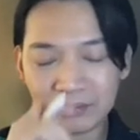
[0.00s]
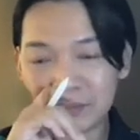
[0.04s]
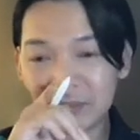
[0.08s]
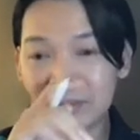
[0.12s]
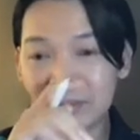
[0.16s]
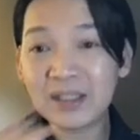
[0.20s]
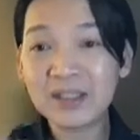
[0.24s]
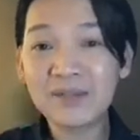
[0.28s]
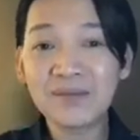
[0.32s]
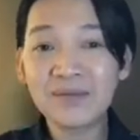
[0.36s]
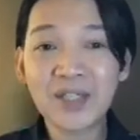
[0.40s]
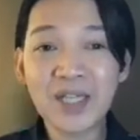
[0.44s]

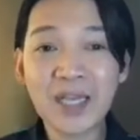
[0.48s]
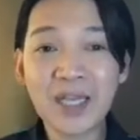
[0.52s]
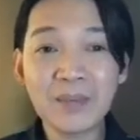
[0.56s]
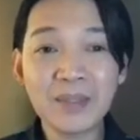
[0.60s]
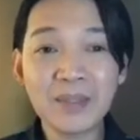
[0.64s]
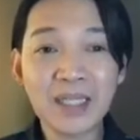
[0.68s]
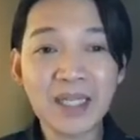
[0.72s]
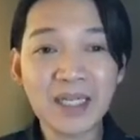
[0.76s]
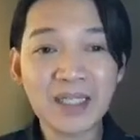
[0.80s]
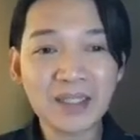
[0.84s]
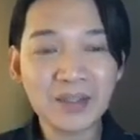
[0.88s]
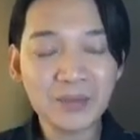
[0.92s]
these
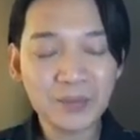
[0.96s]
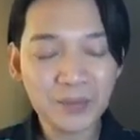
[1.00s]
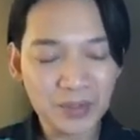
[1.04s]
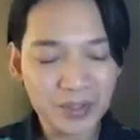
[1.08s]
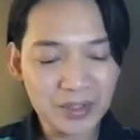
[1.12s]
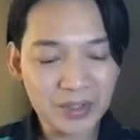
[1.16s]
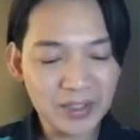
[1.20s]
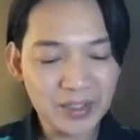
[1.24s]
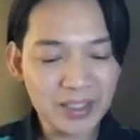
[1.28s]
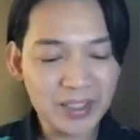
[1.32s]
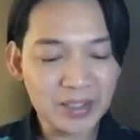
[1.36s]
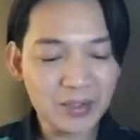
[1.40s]
vocabulary
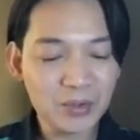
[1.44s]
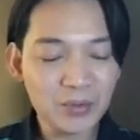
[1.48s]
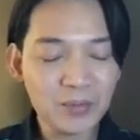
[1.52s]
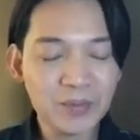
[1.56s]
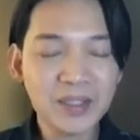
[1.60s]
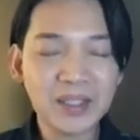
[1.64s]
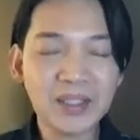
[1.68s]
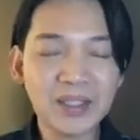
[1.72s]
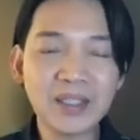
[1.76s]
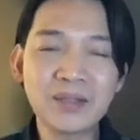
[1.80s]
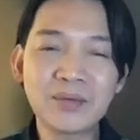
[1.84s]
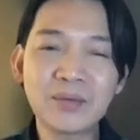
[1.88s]
words. I hope
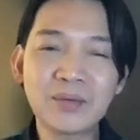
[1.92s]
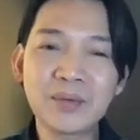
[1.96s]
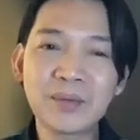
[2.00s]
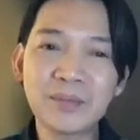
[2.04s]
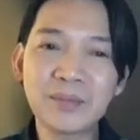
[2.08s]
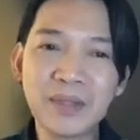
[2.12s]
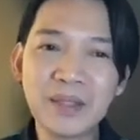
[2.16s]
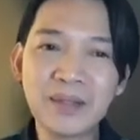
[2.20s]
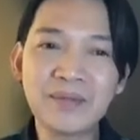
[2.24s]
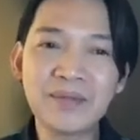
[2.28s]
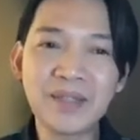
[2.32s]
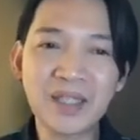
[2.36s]
that it will
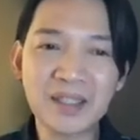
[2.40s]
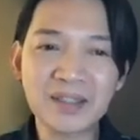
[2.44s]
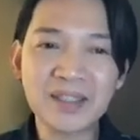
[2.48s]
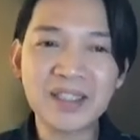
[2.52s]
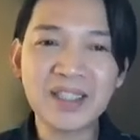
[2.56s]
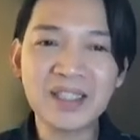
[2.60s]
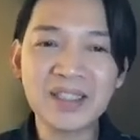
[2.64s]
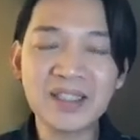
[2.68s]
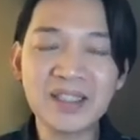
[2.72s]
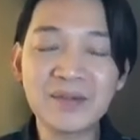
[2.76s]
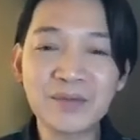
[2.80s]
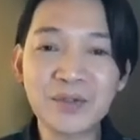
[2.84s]
be very
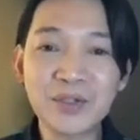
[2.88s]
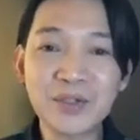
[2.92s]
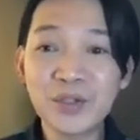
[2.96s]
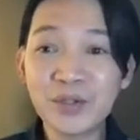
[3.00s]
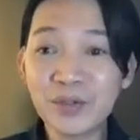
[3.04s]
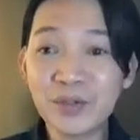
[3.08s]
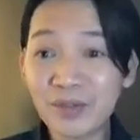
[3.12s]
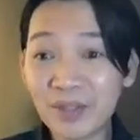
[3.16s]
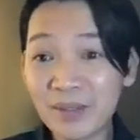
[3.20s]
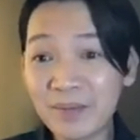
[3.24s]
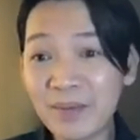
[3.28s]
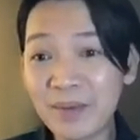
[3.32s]
easy for you
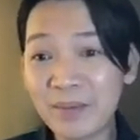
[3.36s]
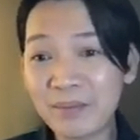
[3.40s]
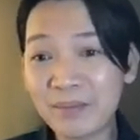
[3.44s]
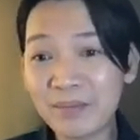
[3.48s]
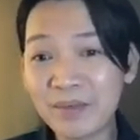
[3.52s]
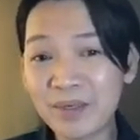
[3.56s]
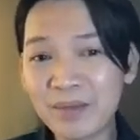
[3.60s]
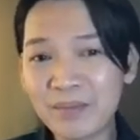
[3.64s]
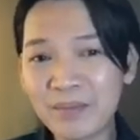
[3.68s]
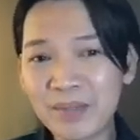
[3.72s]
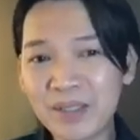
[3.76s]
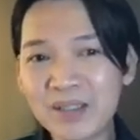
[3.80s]
to
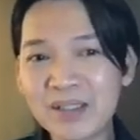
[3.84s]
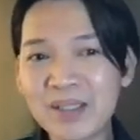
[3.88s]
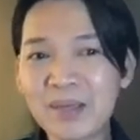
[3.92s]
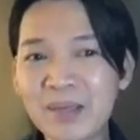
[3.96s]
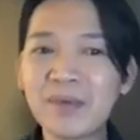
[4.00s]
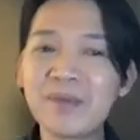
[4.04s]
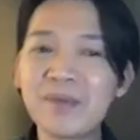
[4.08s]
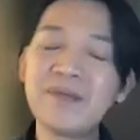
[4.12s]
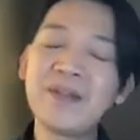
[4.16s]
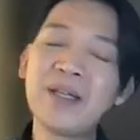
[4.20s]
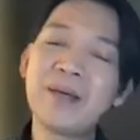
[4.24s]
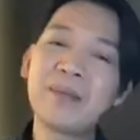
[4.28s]
remember because
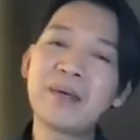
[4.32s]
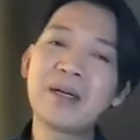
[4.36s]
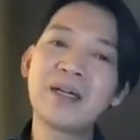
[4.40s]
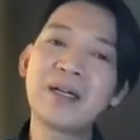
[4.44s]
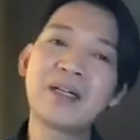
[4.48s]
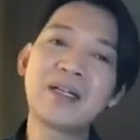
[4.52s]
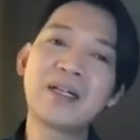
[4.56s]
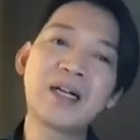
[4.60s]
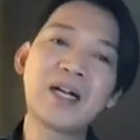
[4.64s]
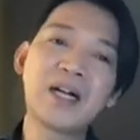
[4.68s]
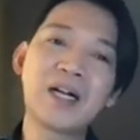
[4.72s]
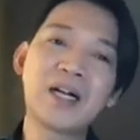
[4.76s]
some of them
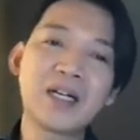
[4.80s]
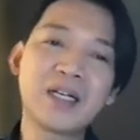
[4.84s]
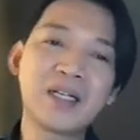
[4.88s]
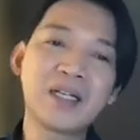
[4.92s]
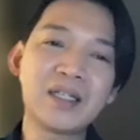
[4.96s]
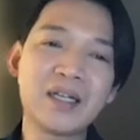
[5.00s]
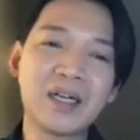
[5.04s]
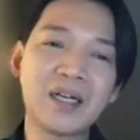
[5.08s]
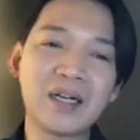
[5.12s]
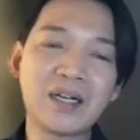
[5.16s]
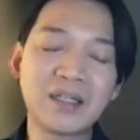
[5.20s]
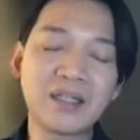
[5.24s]

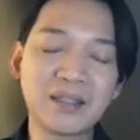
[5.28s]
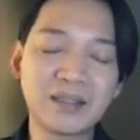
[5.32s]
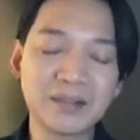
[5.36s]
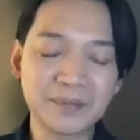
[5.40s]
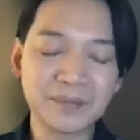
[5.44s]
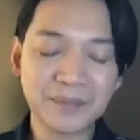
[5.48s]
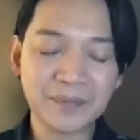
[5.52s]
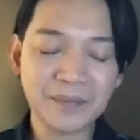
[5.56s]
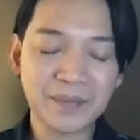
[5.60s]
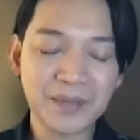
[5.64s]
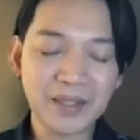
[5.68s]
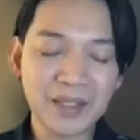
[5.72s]
are
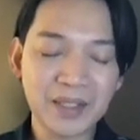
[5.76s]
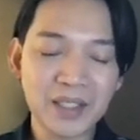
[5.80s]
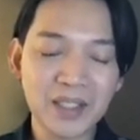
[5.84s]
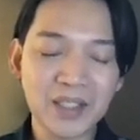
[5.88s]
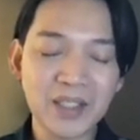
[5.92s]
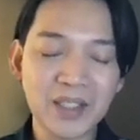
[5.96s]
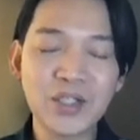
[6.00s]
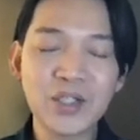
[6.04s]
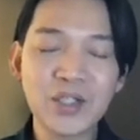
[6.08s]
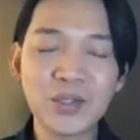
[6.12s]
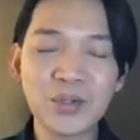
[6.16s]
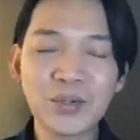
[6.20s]

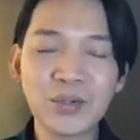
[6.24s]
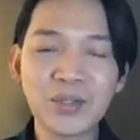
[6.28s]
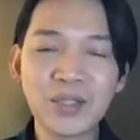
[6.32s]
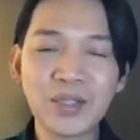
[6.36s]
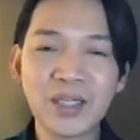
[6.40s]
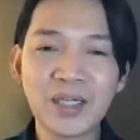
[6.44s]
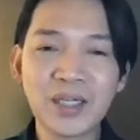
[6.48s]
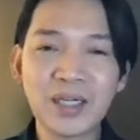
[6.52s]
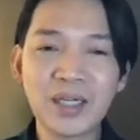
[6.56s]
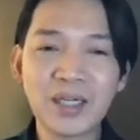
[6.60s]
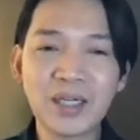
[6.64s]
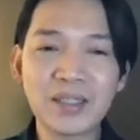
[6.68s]
you know,
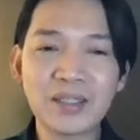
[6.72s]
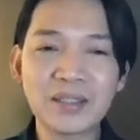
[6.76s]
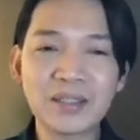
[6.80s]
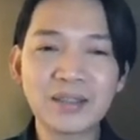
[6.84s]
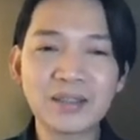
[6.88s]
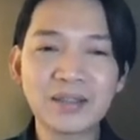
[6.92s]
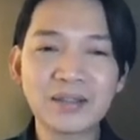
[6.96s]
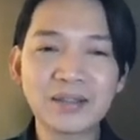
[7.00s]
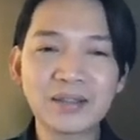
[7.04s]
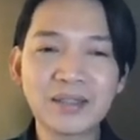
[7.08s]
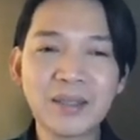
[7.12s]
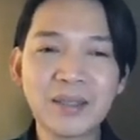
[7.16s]

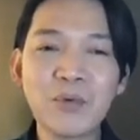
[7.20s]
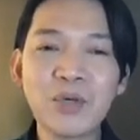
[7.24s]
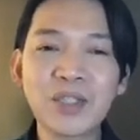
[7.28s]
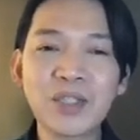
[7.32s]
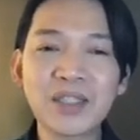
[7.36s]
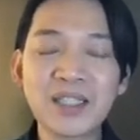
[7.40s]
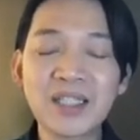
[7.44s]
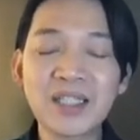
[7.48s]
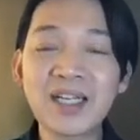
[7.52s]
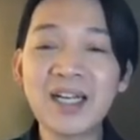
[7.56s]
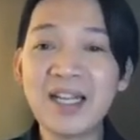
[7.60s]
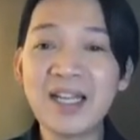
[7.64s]
somewhat
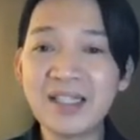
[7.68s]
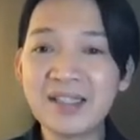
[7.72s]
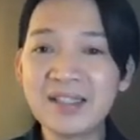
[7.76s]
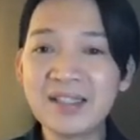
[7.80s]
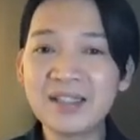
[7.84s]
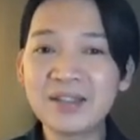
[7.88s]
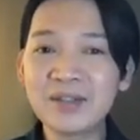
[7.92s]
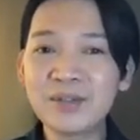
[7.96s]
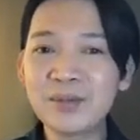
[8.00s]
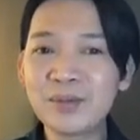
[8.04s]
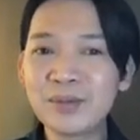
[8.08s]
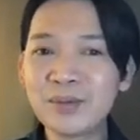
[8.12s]

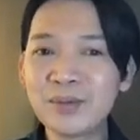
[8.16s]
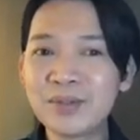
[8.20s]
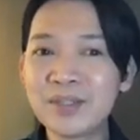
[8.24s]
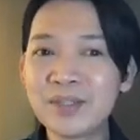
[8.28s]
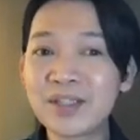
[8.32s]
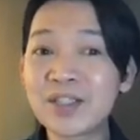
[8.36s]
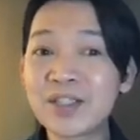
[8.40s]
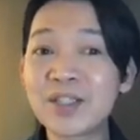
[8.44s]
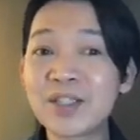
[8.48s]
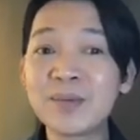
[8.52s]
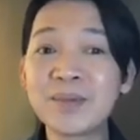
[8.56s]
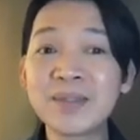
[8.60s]
related to the
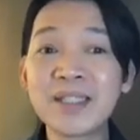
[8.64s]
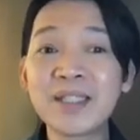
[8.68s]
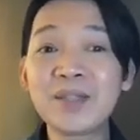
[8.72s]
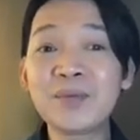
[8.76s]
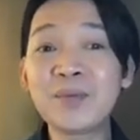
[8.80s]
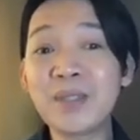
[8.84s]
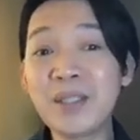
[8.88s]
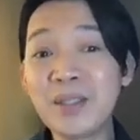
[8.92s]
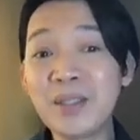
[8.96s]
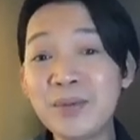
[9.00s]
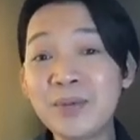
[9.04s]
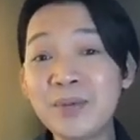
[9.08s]
terms that
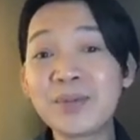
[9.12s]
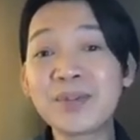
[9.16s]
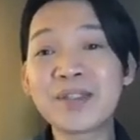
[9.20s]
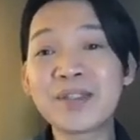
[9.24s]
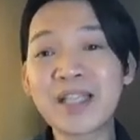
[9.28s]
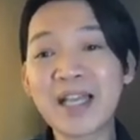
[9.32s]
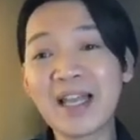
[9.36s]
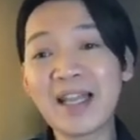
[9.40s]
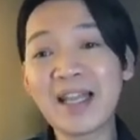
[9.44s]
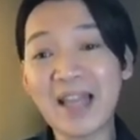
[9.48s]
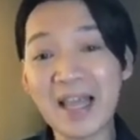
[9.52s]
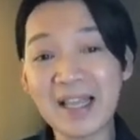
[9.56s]
we used
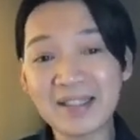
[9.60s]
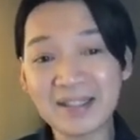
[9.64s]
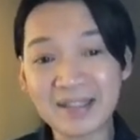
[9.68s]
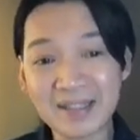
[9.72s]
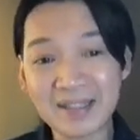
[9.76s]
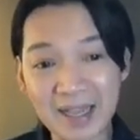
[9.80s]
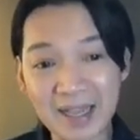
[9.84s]
last